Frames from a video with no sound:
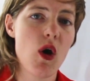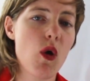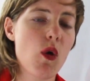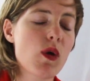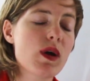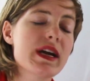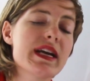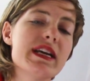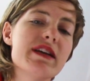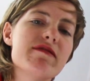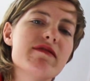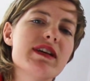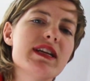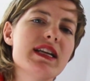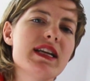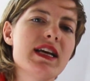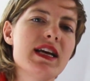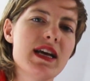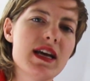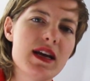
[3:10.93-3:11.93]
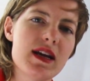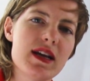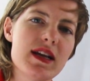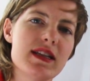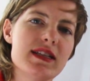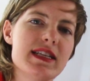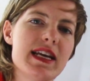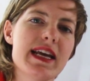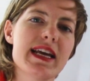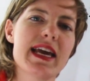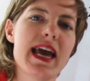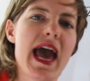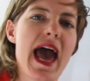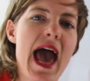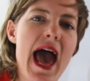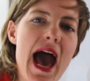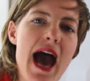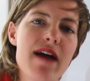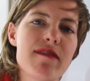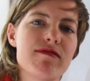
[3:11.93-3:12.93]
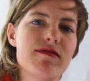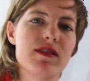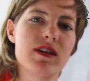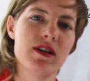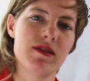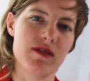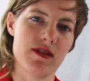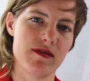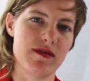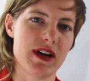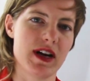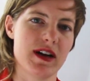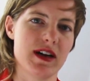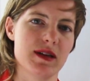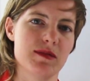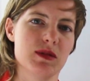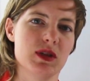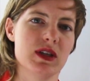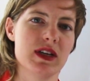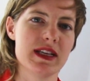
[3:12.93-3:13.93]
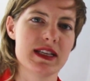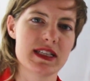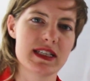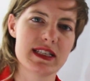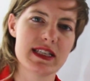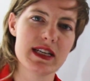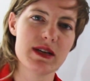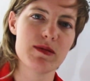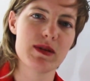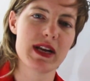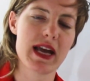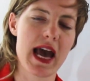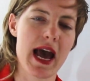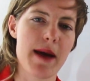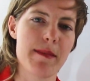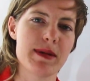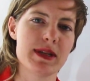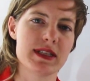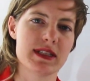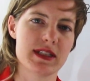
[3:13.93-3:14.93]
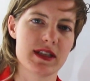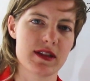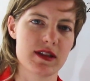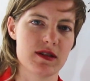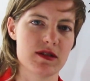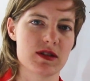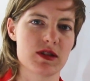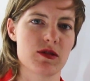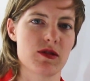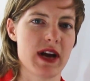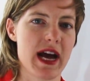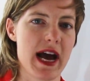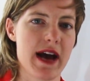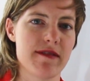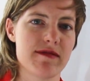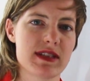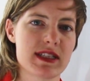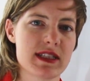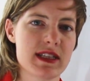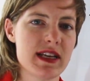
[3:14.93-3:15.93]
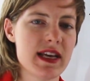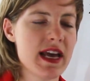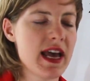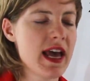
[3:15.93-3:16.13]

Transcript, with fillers: Or even take half of a variable and see what happens to those graphs.